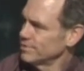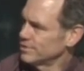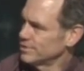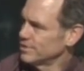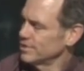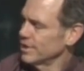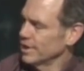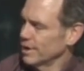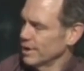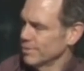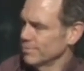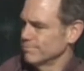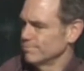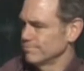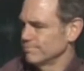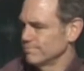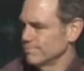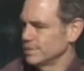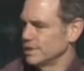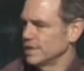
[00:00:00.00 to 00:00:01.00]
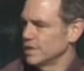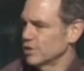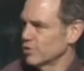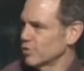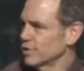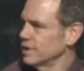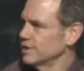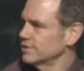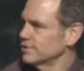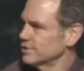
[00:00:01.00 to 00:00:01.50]
um,
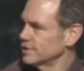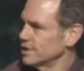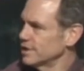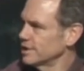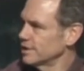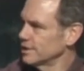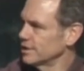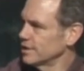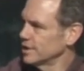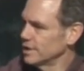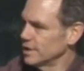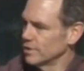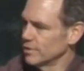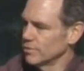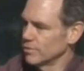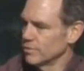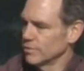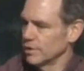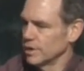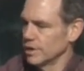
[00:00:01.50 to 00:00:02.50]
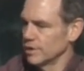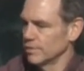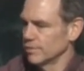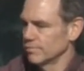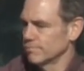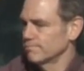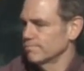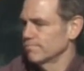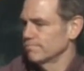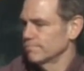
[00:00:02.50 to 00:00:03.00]
decrease in, in,
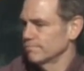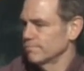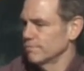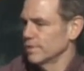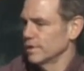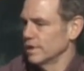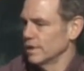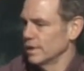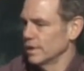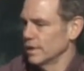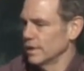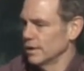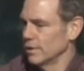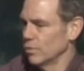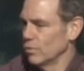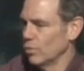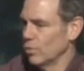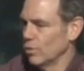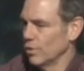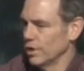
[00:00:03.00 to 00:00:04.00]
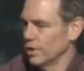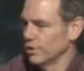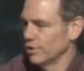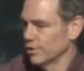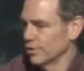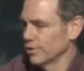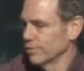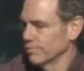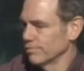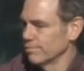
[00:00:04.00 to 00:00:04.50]
in, in, in
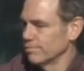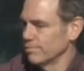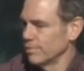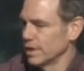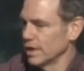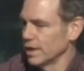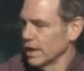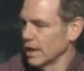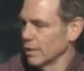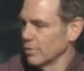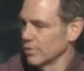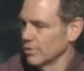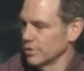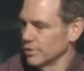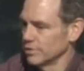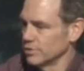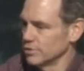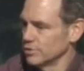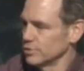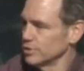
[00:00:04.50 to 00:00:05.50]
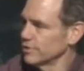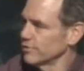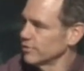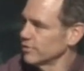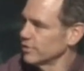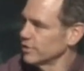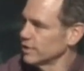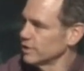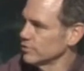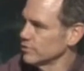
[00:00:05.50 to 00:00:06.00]
your being able to do
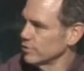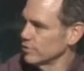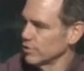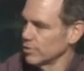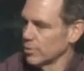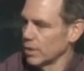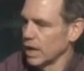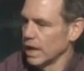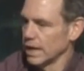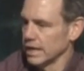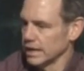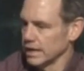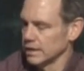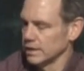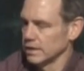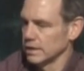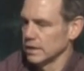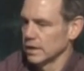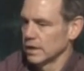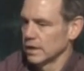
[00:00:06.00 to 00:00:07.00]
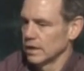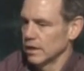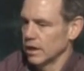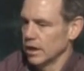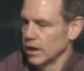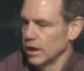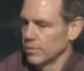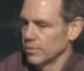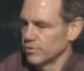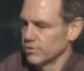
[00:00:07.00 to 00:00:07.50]
different things with your body and
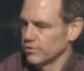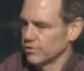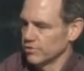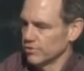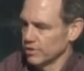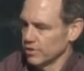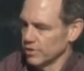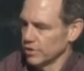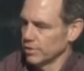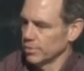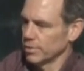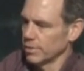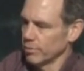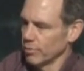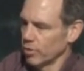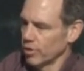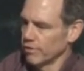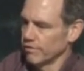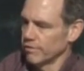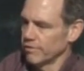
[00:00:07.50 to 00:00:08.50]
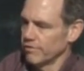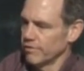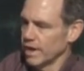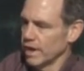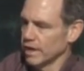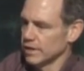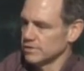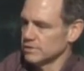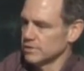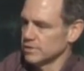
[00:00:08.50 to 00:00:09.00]
um, it's just a little bit more of
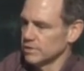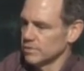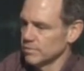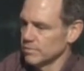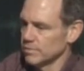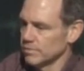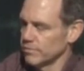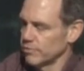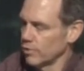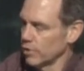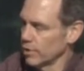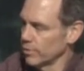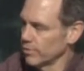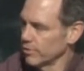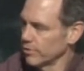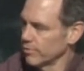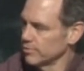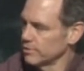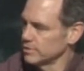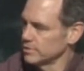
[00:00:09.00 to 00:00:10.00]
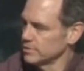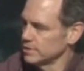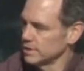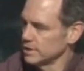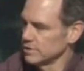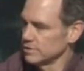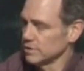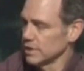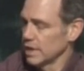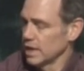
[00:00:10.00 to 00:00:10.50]
advanced form of the
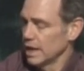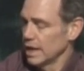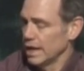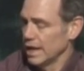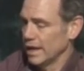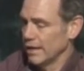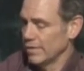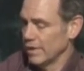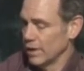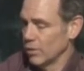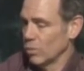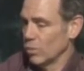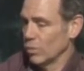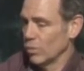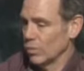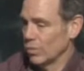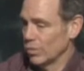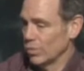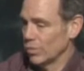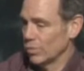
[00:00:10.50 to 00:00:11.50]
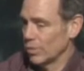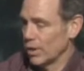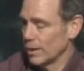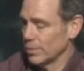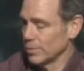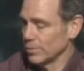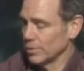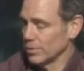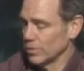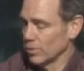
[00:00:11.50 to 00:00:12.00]
disease. And then
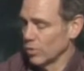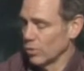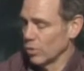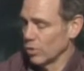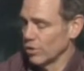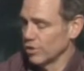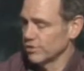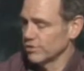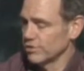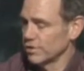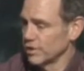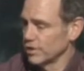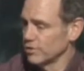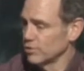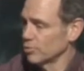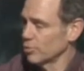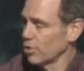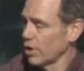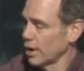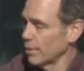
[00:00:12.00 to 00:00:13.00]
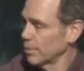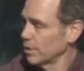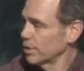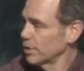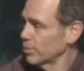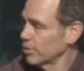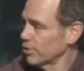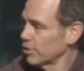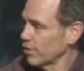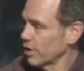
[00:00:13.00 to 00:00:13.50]
probably the worst is
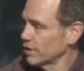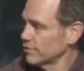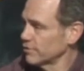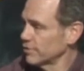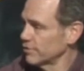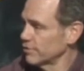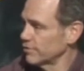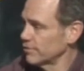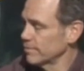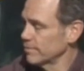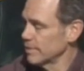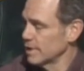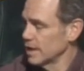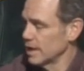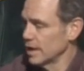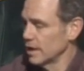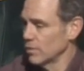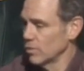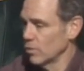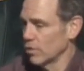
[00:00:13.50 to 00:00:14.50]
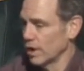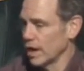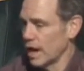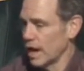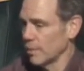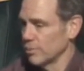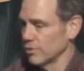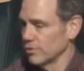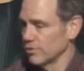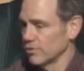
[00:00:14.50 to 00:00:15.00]
primary progressive. And what
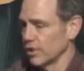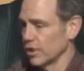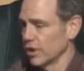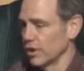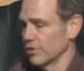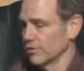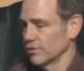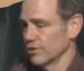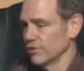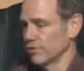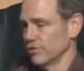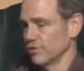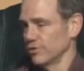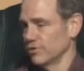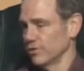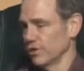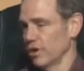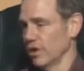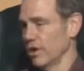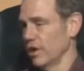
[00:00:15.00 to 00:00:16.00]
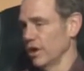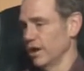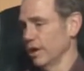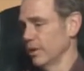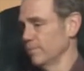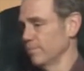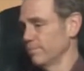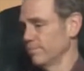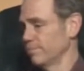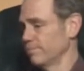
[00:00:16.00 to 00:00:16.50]
happens there is it's just an,
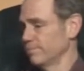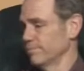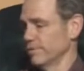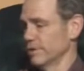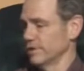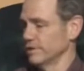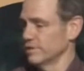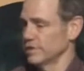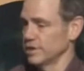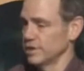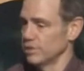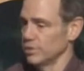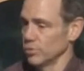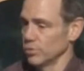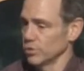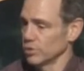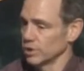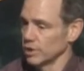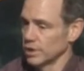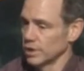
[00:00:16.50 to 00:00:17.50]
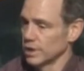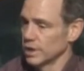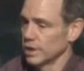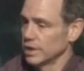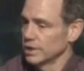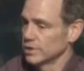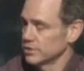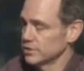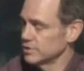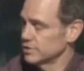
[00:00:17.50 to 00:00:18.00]
a continual
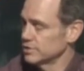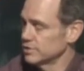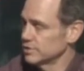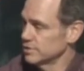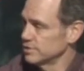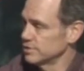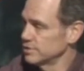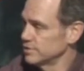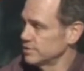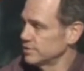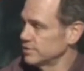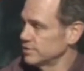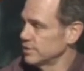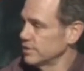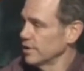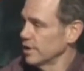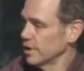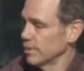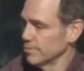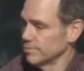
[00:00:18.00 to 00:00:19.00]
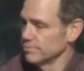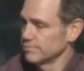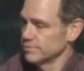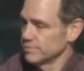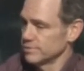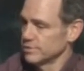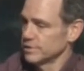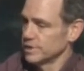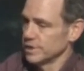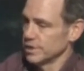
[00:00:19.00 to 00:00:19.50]
just um,
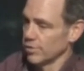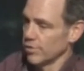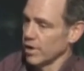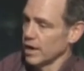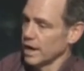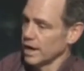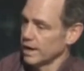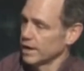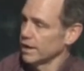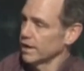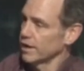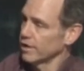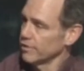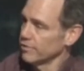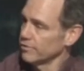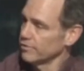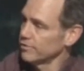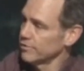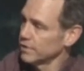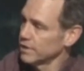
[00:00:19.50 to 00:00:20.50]
degrade of,